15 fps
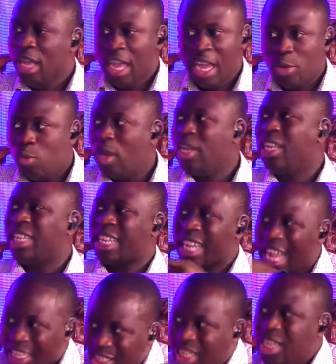And when it
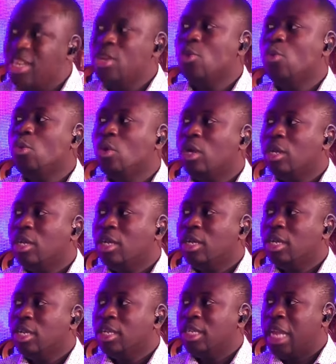catching you,
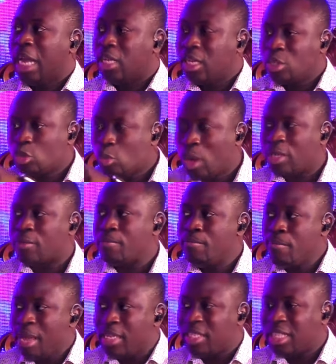that is what
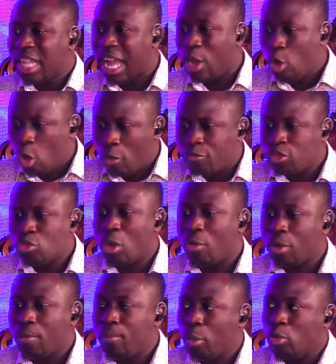makes that love
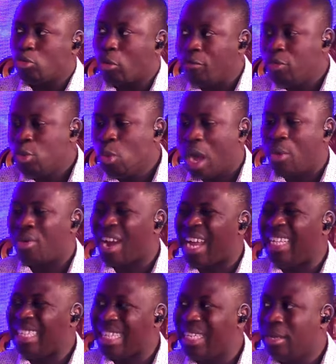story both of you are
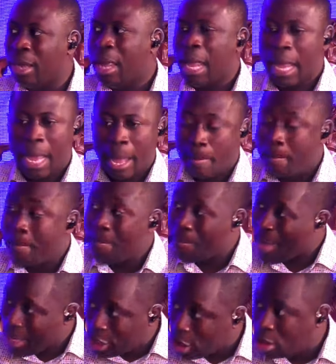writing a
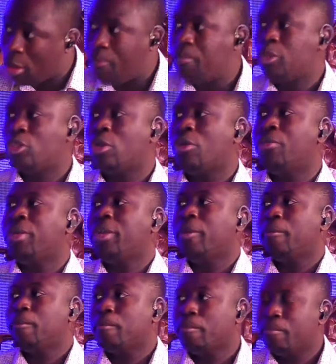messed up
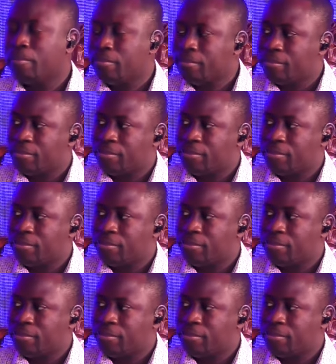story.